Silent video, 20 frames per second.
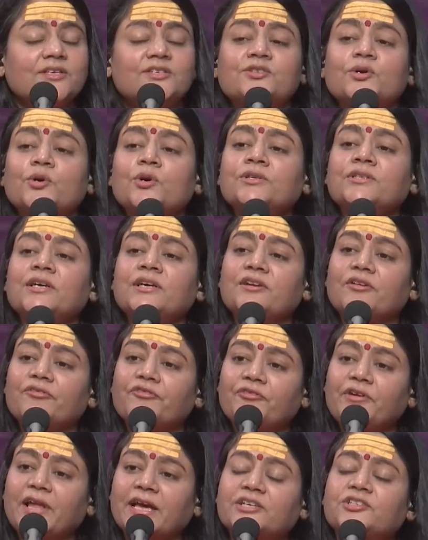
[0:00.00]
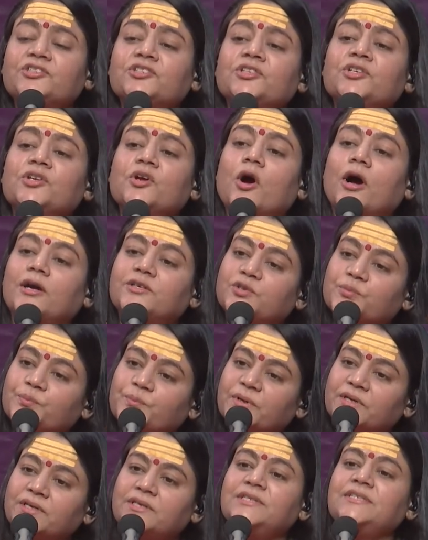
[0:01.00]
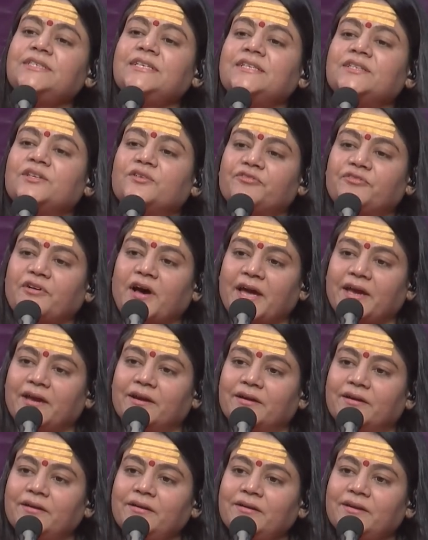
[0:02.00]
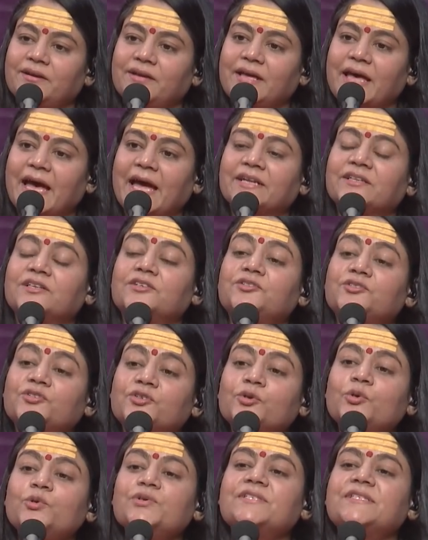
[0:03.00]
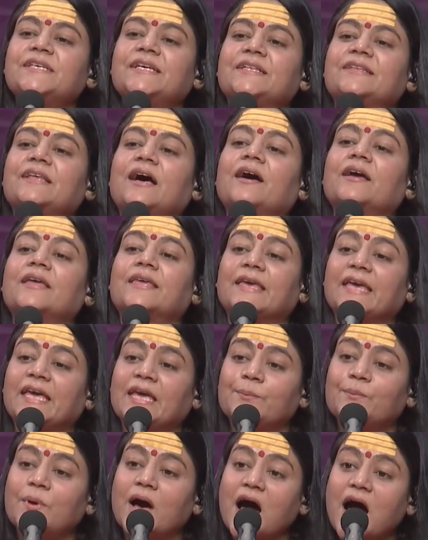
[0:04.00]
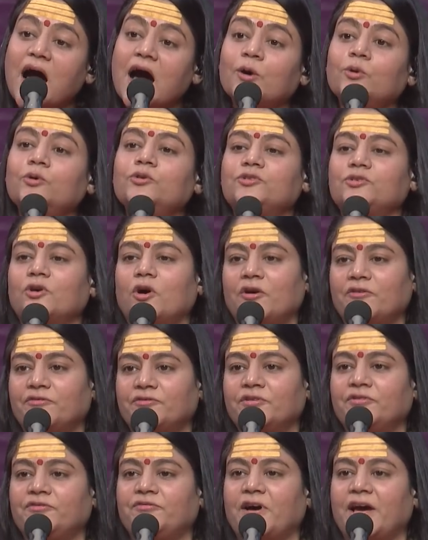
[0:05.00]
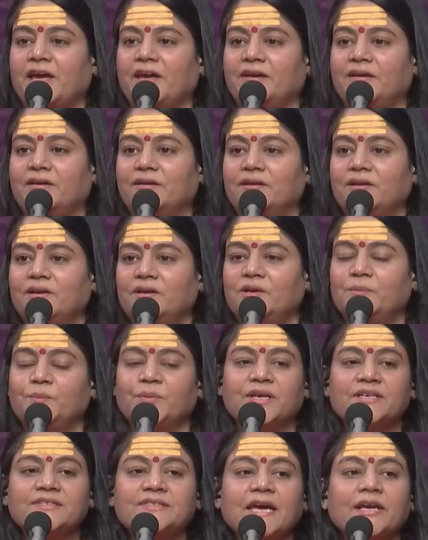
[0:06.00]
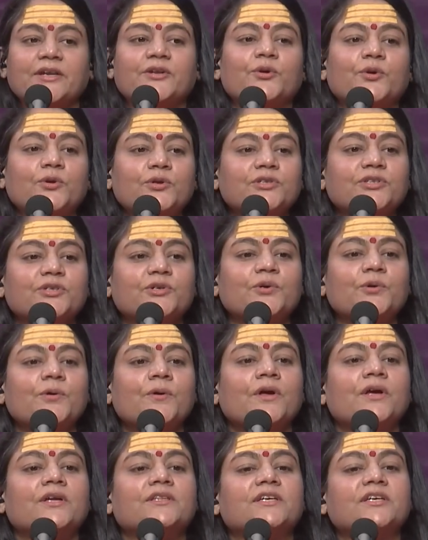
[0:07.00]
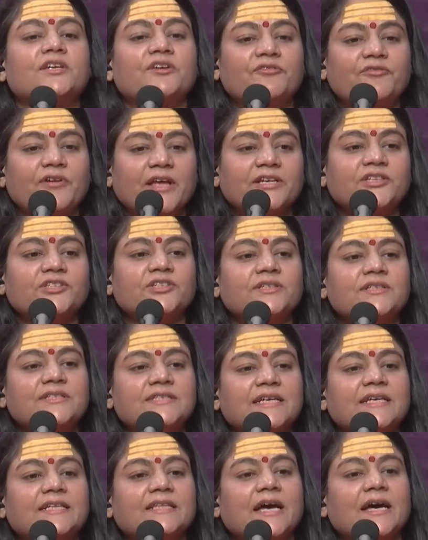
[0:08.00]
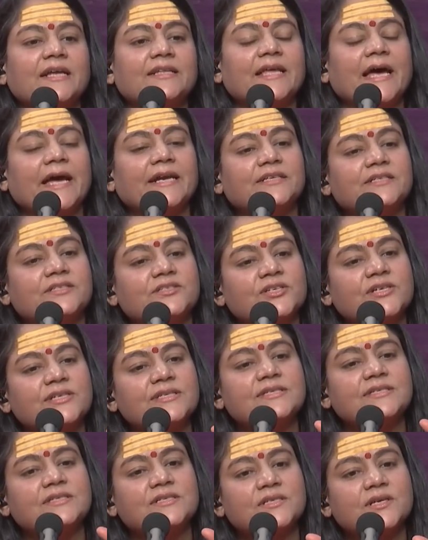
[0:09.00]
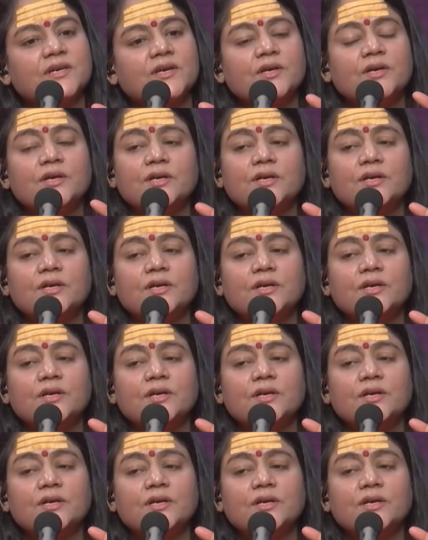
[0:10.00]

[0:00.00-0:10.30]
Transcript: So the reflection got burned in the fire and the true Sita came out of the fire. Because I told you, the reflection Sita that just